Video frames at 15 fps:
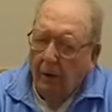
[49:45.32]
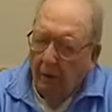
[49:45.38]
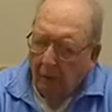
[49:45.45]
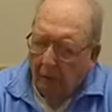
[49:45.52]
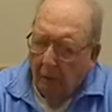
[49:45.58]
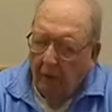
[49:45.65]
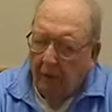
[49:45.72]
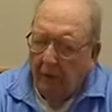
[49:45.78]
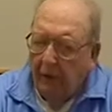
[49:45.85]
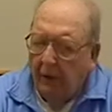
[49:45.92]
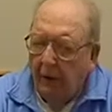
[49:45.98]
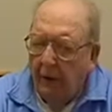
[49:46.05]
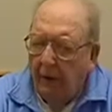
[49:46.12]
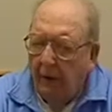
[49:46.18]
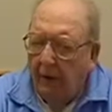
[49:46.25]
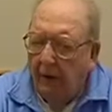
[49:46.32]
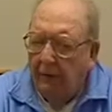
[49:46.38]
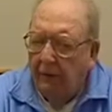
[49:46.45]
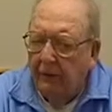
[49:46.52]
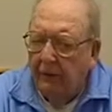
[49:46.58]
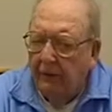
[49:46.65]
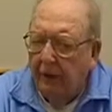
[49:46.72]
go over to the
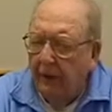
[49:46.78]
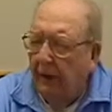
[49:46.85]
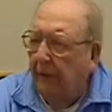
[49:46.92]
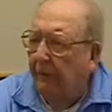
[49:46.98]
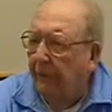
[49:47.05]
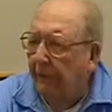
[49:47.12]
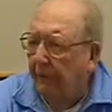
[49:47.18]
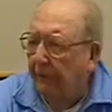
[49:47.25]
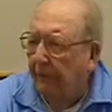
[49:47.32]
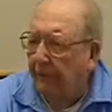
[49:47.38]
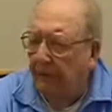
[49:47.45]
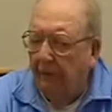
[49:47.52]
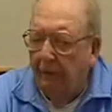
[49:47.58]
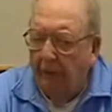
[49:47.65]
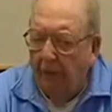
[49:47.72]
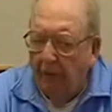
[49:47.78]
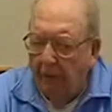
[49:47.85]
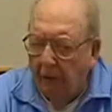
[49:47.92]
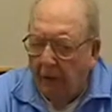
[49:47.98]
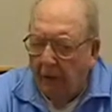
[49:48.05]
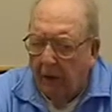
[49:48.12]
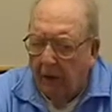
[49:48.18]
office there at fifty-fifth and
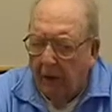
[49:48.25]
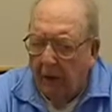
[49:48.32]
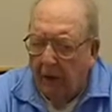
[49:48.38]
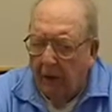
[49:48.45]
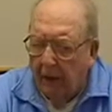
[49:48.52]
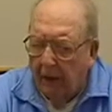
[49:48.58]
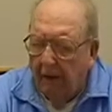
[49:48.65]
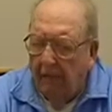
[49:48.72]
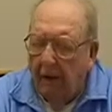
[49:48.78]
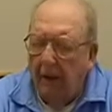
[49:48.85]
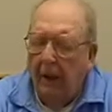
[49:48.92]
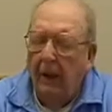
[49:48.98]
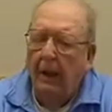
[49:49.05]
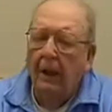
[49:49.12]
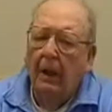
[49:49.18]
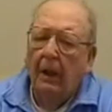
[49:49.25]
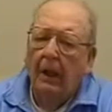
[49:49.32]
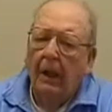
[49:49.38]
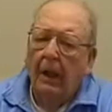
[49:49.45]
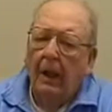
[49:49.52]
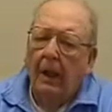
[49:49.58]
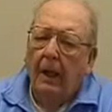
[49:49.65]
Euclid in Cleveland
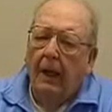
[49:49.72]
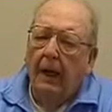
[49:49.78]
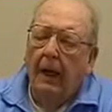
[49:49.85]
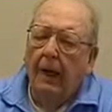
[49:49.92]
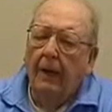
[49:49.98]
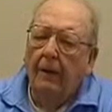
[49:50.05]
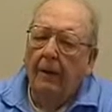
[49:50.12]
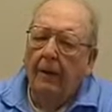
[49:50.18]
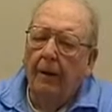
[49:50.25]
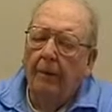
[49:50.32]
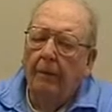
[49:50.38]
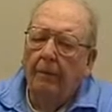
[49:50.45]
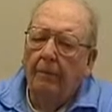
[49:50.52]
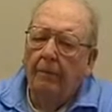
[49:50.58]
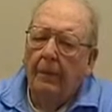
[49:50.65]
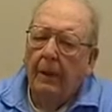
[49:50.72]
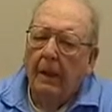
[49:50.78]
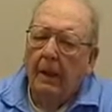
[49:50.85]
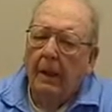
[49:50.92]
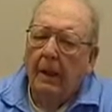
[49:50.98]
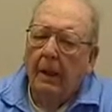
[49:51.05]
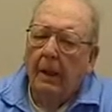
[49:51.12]
and uh,
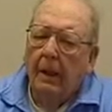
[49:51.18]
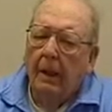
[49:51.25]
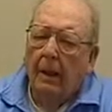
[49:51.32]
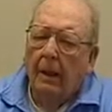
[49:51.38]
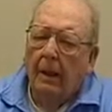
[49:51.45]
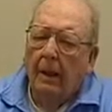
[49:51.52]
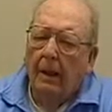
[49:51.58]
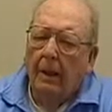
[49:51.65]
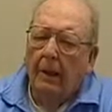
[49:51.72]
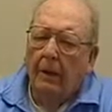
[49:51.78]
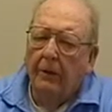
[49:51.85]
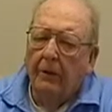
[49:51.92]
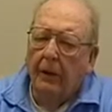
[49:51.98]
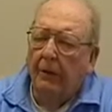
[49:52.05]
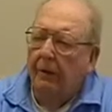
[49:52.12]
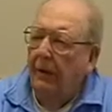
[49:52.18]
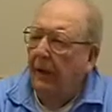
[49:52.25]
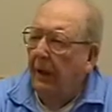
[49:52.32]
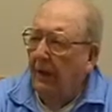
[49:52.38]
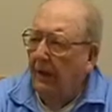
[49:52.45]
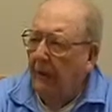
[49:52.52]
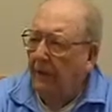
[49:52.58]
see if you can
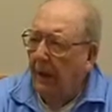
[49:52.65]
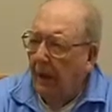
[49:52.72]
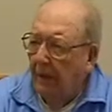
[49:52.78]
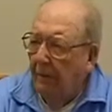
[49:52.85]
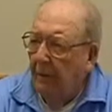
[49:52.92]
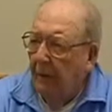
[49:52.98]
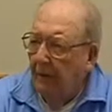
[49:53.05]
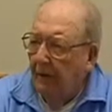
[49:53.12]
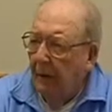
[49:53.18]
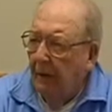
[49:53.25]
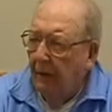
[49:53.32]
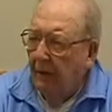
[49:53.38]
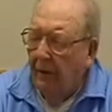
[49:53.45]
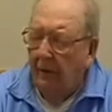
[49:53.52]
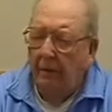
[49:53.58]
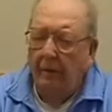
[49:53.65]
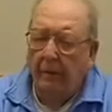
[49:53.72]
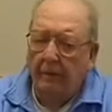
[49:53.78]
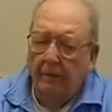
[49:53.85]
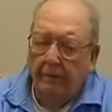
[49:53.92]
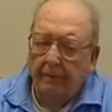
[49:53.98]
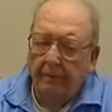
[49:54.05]
get a job on the railroad.
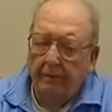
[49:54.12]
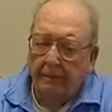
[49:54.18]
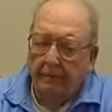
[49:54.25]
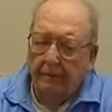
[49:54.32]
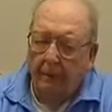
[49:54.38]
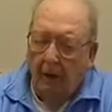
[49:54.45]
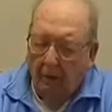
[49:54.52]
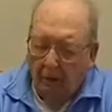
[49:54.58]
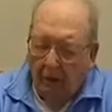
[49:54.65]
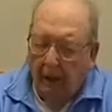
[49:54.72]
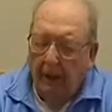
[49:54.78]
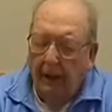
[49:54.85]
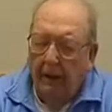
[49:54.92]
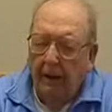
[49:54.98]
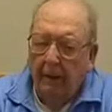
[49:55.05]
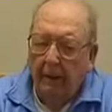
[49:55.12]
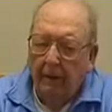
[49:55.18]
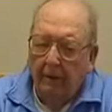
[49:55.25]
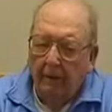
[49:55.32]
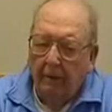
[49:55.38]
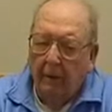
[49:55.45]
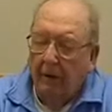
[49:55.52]
Okay,
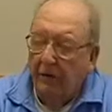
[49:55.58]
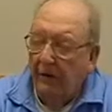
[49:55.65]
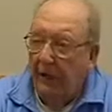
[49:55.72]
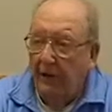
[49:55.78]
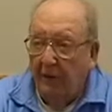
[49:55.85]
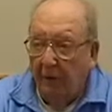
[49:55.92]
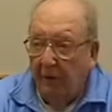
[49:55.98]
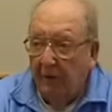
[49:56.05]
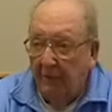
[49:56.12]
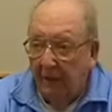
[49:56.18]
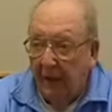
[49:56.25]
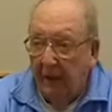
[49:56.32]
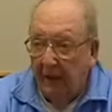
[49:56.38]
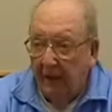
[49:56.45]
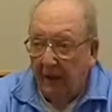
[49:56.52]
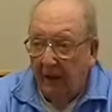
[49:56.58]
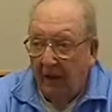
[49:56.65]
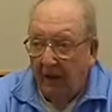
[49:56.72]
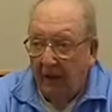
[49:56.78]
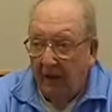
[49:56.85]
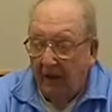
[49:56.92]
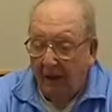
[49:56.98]
Because Esther was pregnant
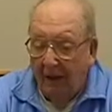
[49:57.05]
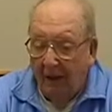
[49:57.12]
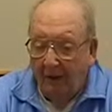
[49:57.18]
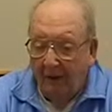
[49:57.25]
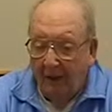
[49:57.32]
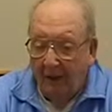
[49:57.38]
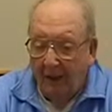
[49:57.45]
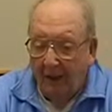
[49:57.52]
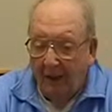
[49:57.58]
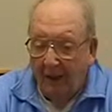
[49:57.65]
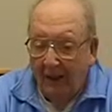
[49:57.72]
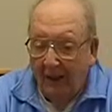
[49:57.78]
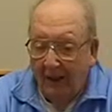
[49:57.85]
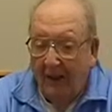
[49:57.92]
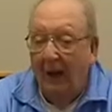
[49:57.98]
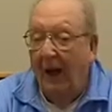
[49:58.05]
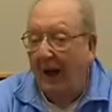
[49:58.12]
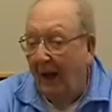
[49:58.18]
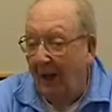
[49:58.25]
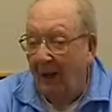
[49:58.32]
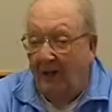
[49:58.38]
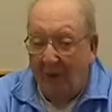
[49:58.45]
at that time, see, and I
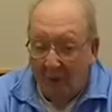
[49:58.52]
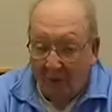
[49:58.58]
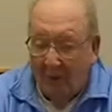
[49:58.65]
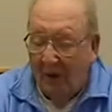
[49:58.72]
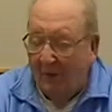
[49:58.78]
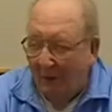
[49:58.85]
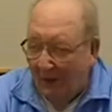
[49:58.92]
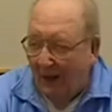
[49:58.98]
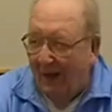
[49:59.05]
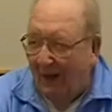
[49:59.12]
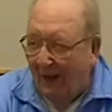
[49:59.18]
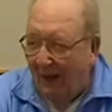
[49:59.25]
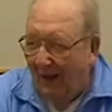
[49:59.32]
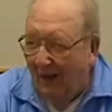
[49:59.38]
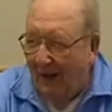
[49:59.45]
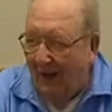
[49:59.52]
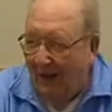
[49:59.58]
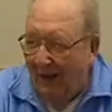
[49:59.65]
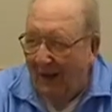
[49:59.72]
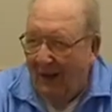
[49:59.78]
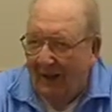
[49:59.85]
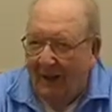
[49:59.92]
had to do something
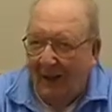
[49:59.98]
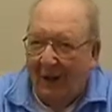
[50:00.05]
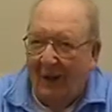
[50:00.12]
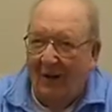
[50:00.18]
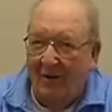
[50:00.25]
to get